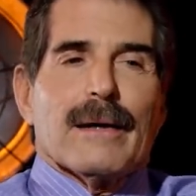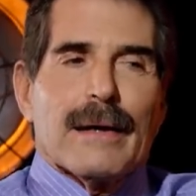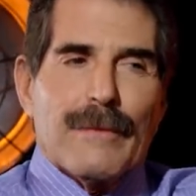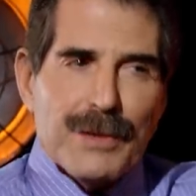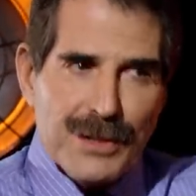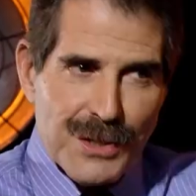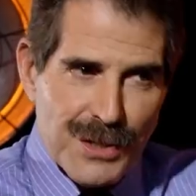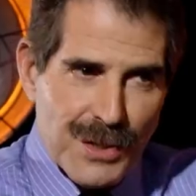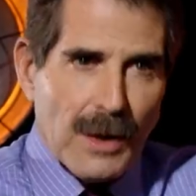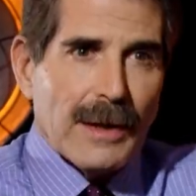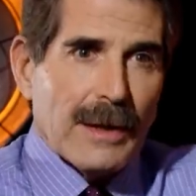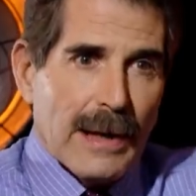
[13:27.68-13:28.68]
And this is
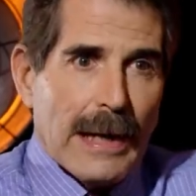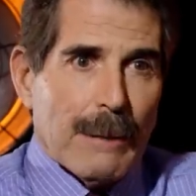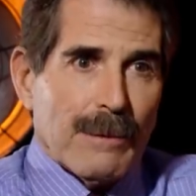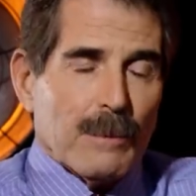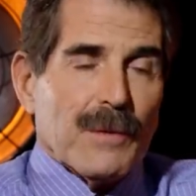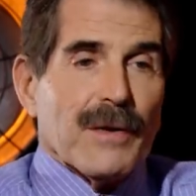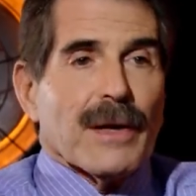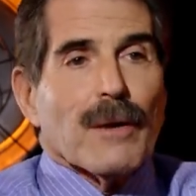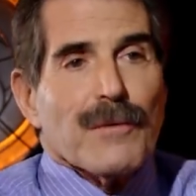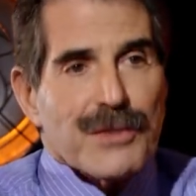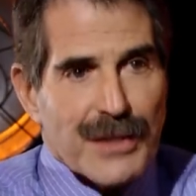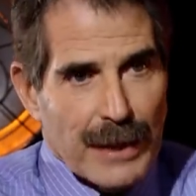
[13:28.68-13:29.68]
starting to happen with the
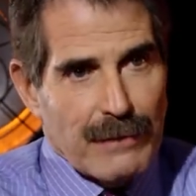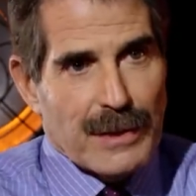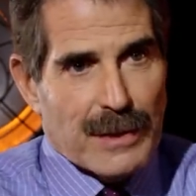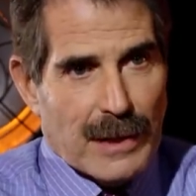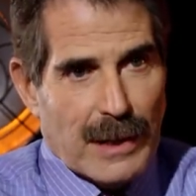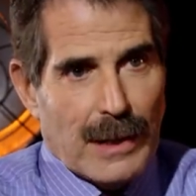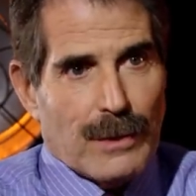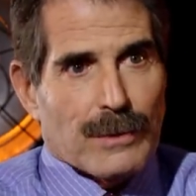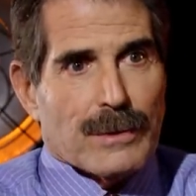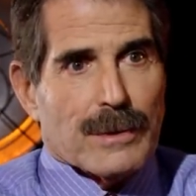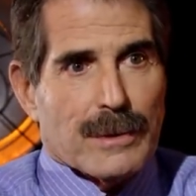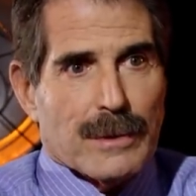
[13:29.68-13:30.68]
health savings
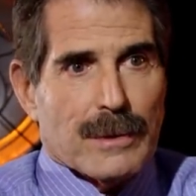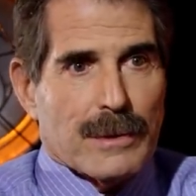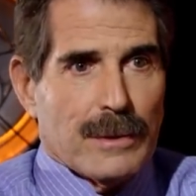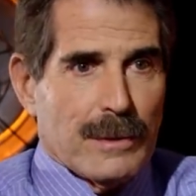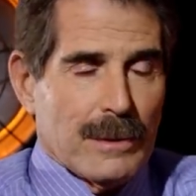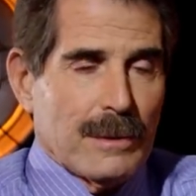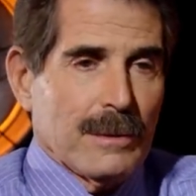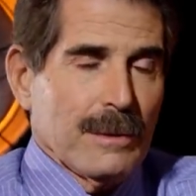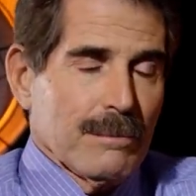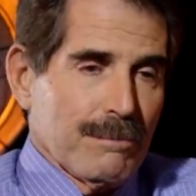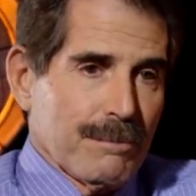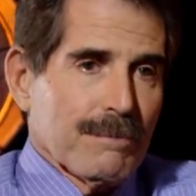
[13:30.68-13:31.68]
accounts.
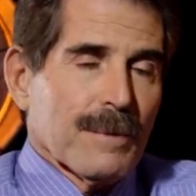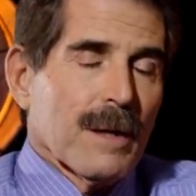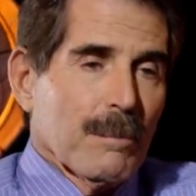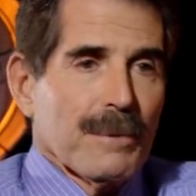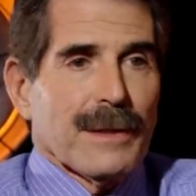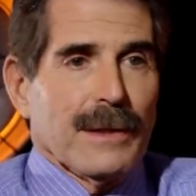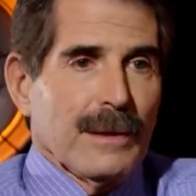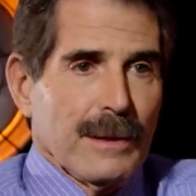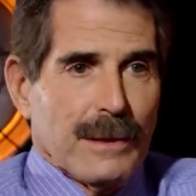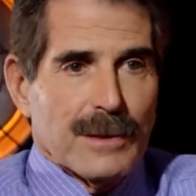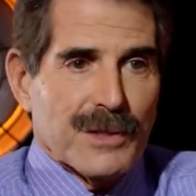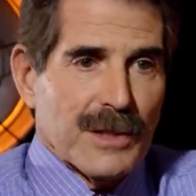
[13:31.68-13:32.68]
You, company,
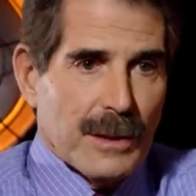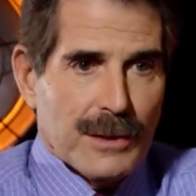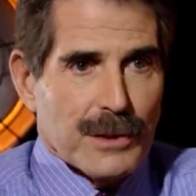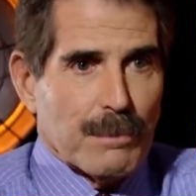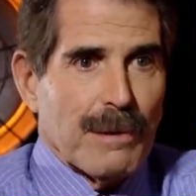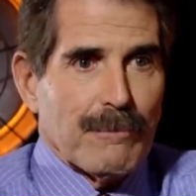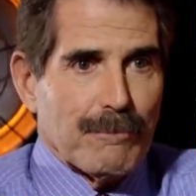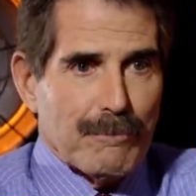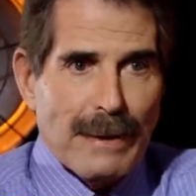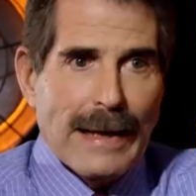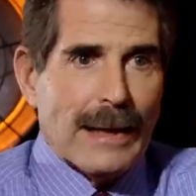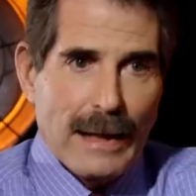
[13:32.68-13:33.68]
instead of just
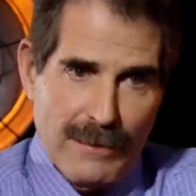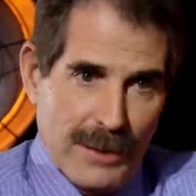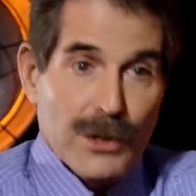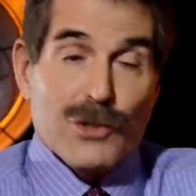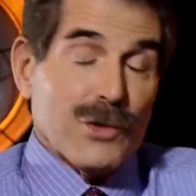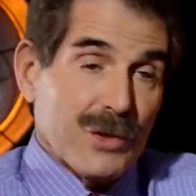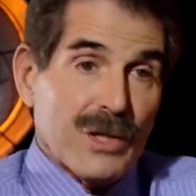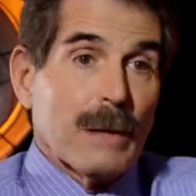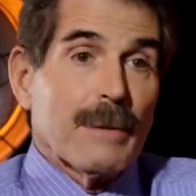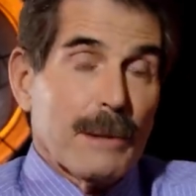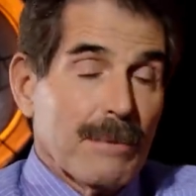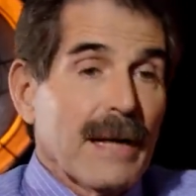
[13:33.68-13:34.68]
having the insurance
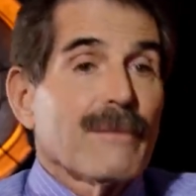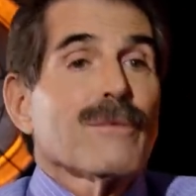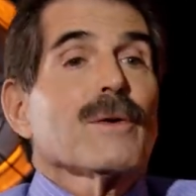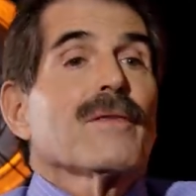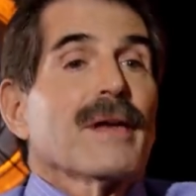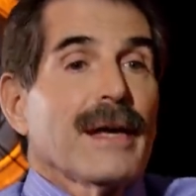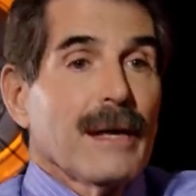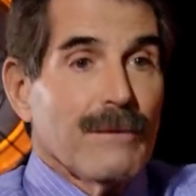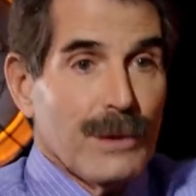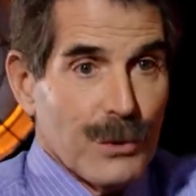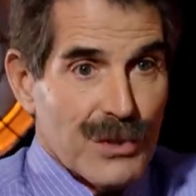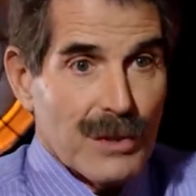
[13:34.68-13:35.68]
company pay for it, they give
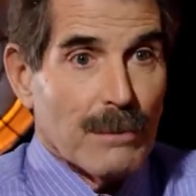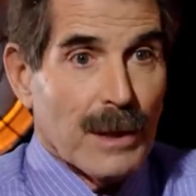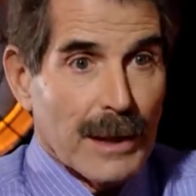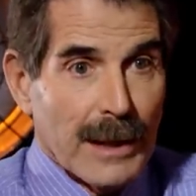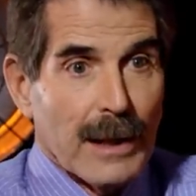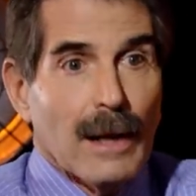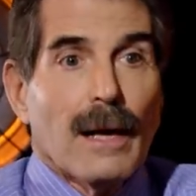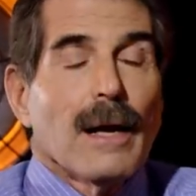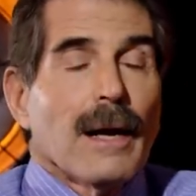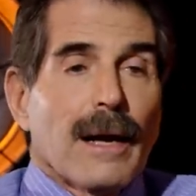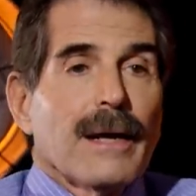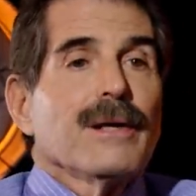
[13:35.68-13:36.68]
you some money
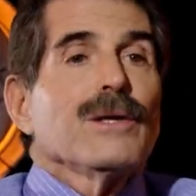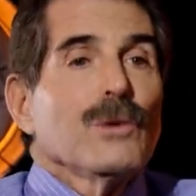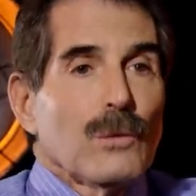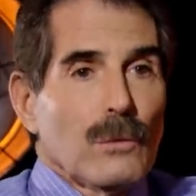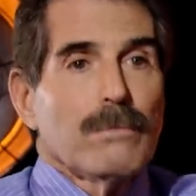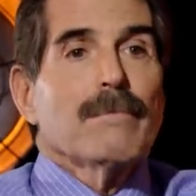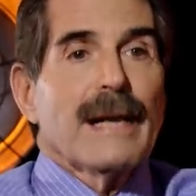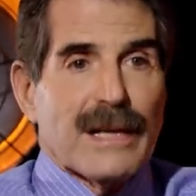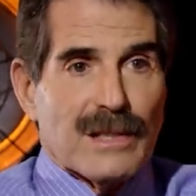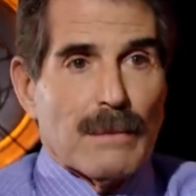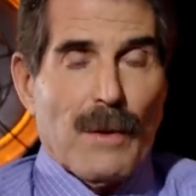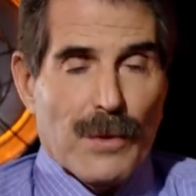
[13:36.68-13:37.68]
and you make
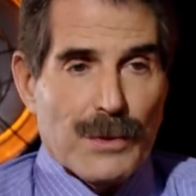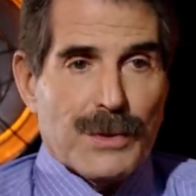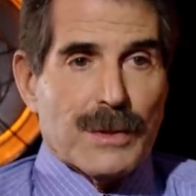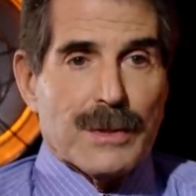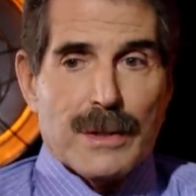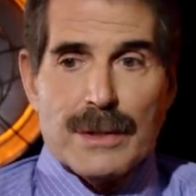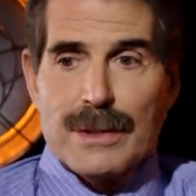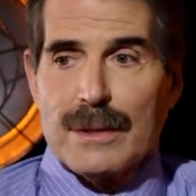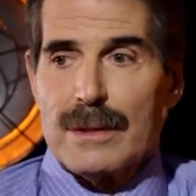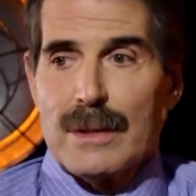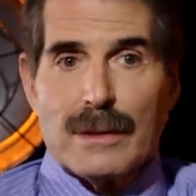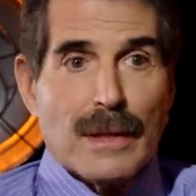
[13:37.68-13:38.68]
some of those
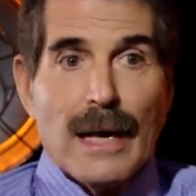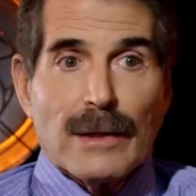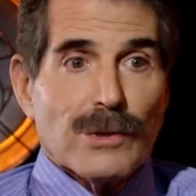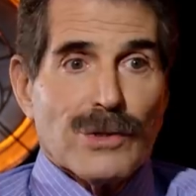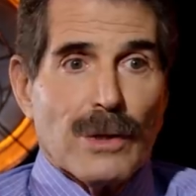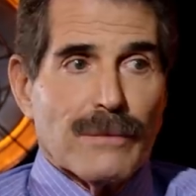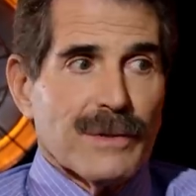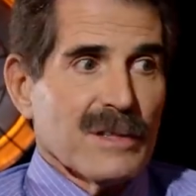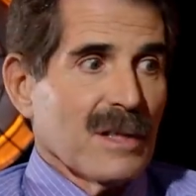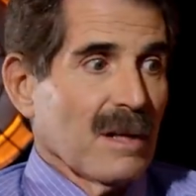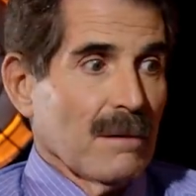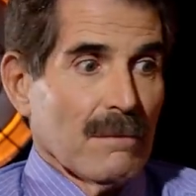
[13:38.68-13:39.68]
decisions. And doctors often
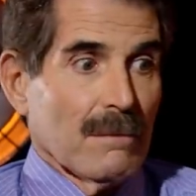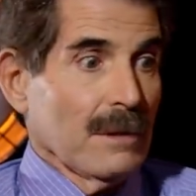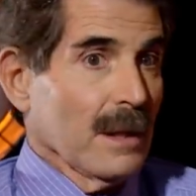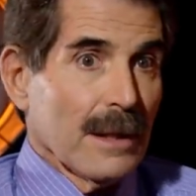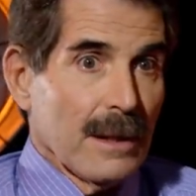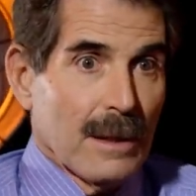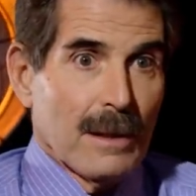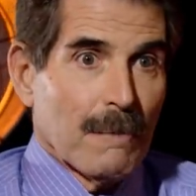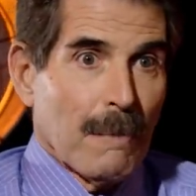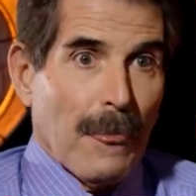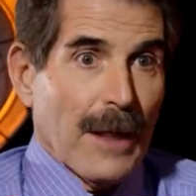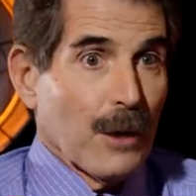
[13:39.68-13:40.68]
say, really?
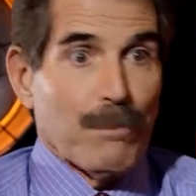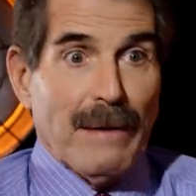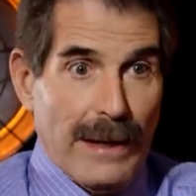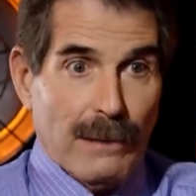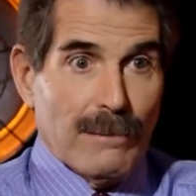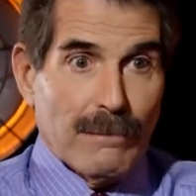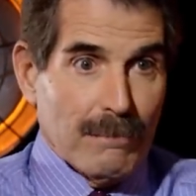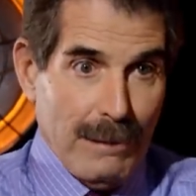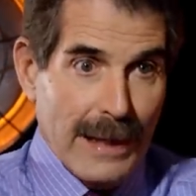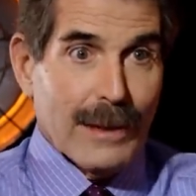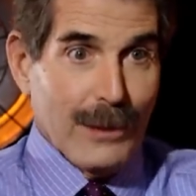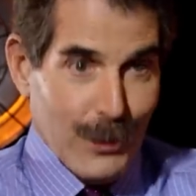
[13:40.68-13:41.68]
You're paying,
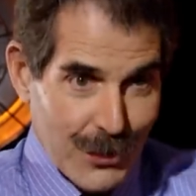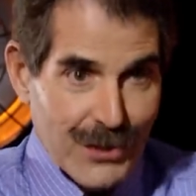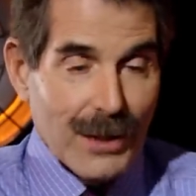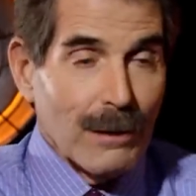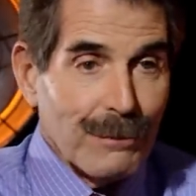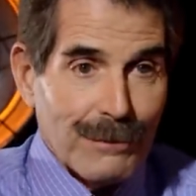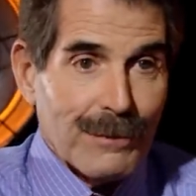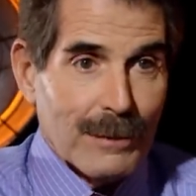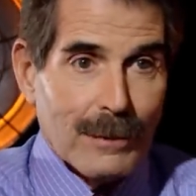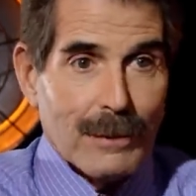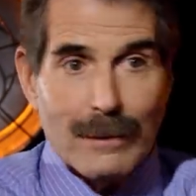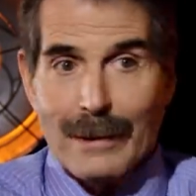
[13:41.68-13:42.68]
paying yourself?
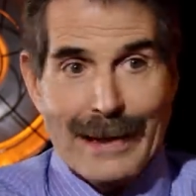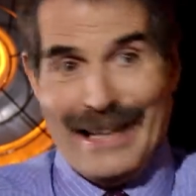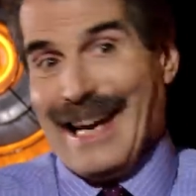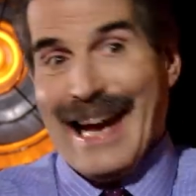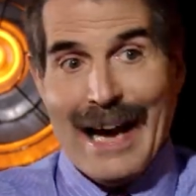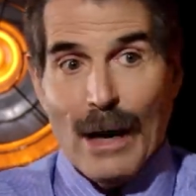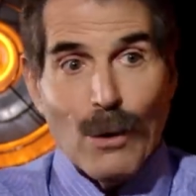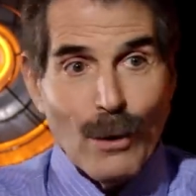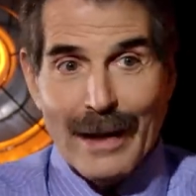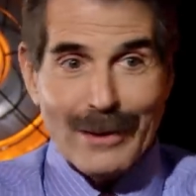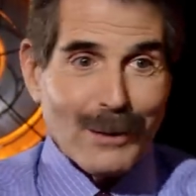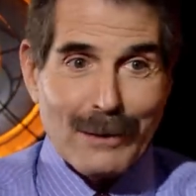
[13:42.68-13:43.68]
Like now?
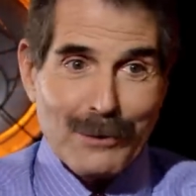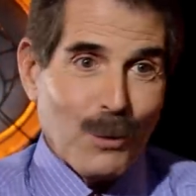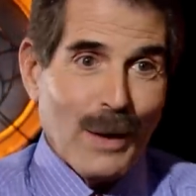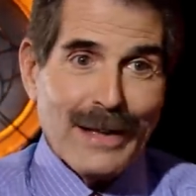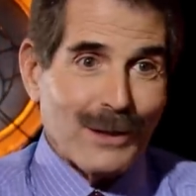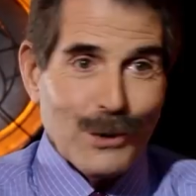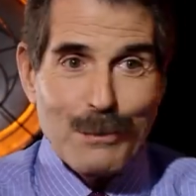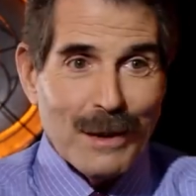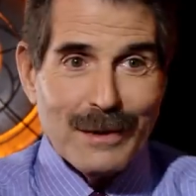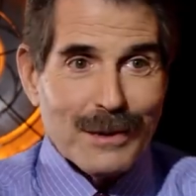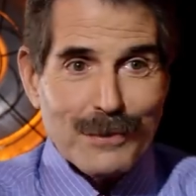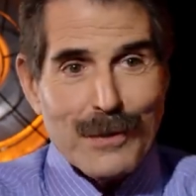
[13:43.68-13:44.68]
I don't have to wait two
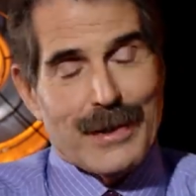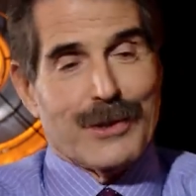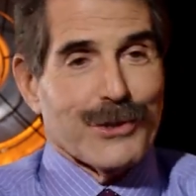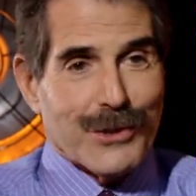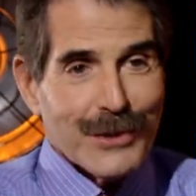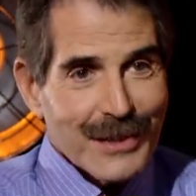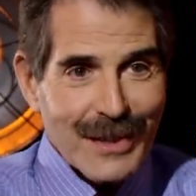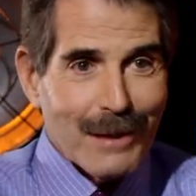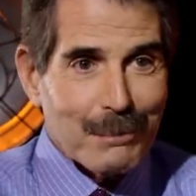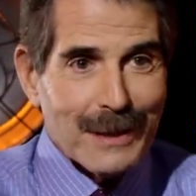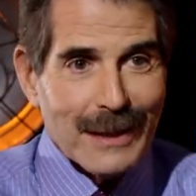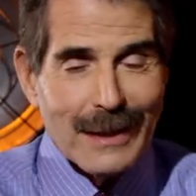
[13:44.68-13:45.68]
months for the insurance
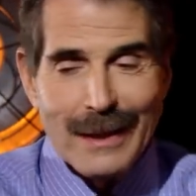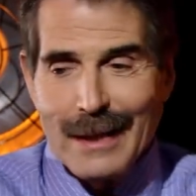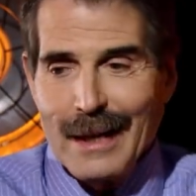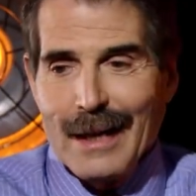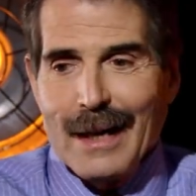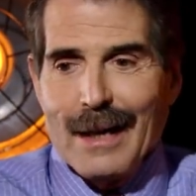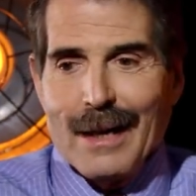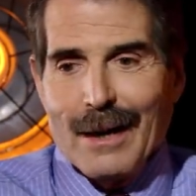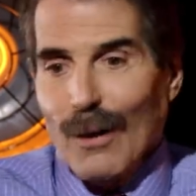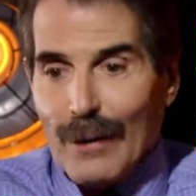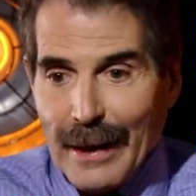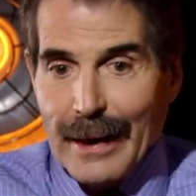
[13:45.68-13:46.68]
company?
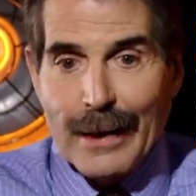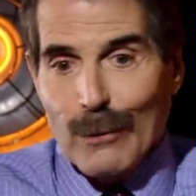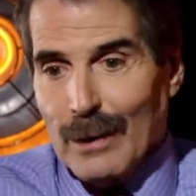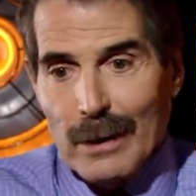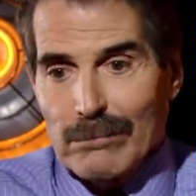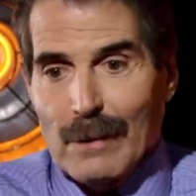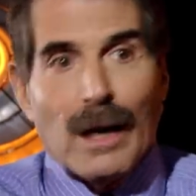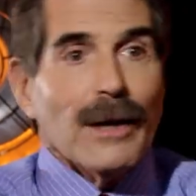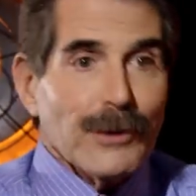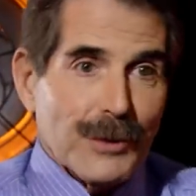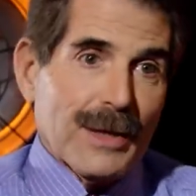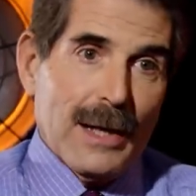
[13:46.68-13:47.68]
Okay, well, one
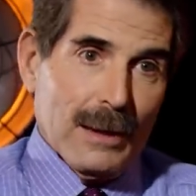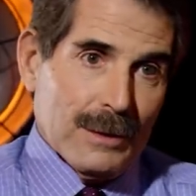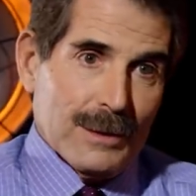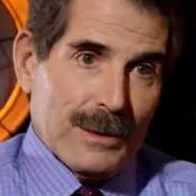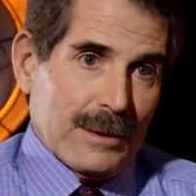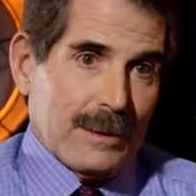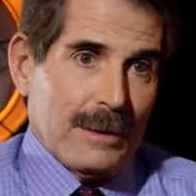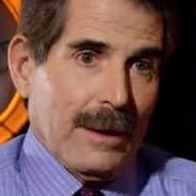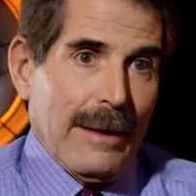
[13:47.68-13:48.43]
hundred dollars.